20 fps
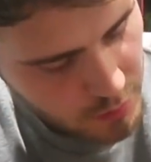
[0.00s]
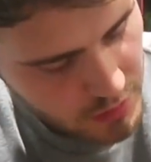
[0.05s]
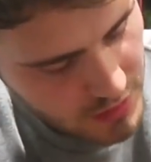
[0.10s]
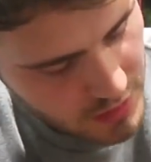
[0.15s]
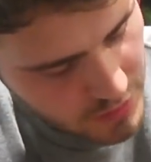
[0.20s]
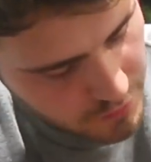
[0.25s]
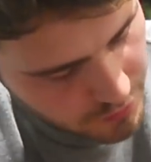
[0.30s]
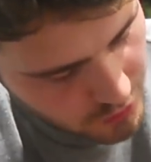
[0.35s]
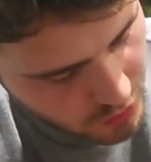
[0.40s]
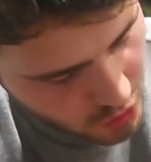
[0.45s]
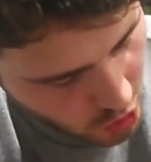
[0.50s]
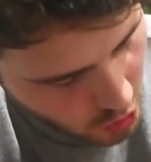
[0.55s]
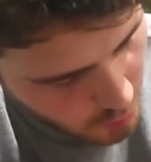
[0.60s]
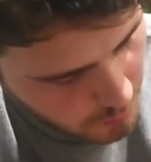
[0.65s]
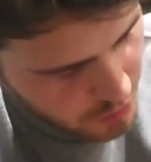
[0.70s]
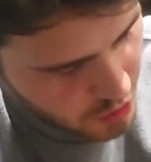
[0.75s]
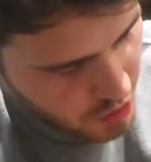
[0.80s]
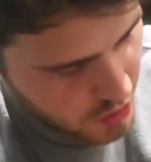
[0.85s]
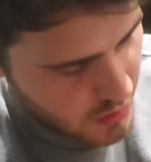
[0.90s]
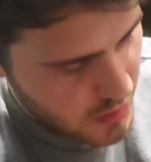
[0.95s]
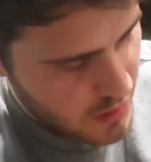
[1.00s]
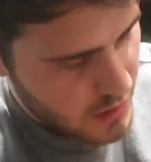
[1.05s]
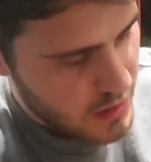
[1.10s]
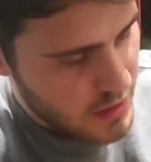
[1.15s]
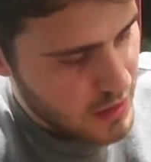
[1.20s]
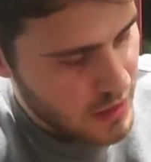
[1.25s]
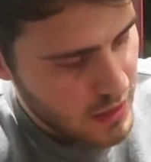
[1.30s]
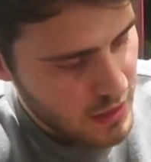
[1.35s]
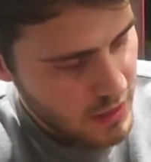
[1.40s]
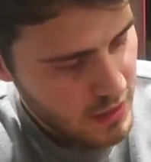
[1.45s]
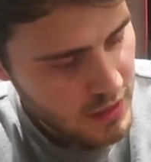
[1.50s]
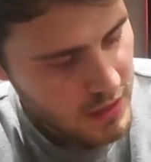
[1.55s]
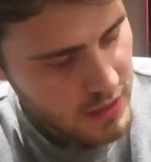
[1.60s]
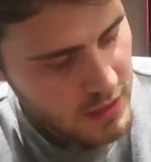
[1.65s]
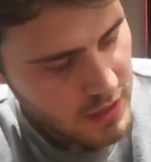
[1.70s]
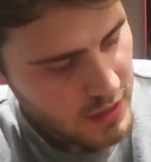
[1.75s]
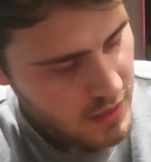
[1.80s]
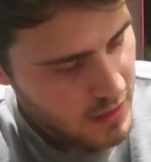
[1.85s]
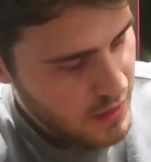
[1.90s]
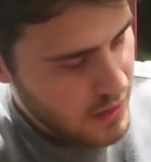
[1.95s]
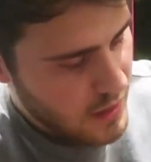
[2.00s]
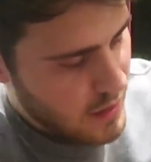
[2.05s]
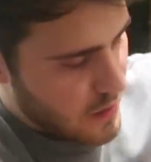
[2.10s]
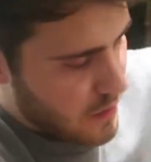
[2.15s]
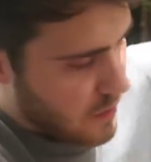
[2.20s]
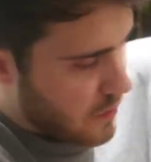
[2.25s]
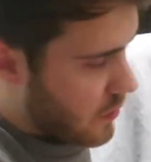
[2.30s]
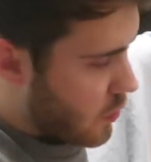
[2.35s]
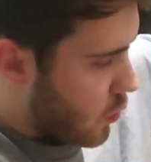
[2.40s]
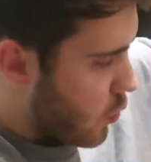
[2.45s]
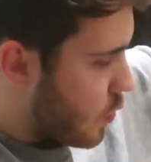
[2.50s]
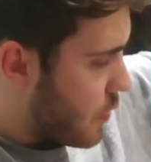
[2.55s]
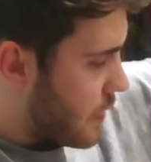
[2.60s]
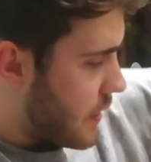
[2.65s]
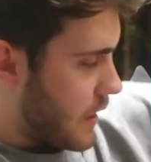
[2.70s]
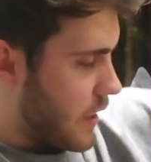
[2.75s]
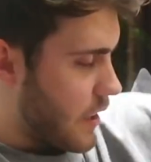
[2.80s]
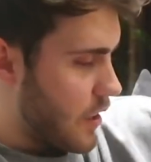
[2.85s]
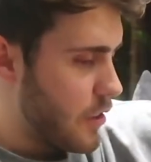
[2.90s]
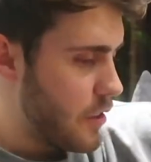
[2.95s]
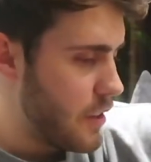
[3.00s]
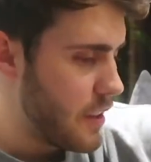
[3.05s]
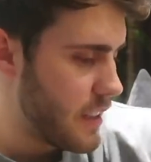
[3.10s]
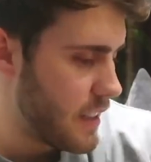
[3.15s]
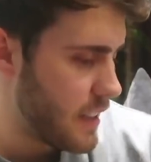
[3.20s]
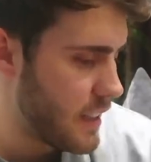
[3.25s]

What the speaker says: many different options for audio.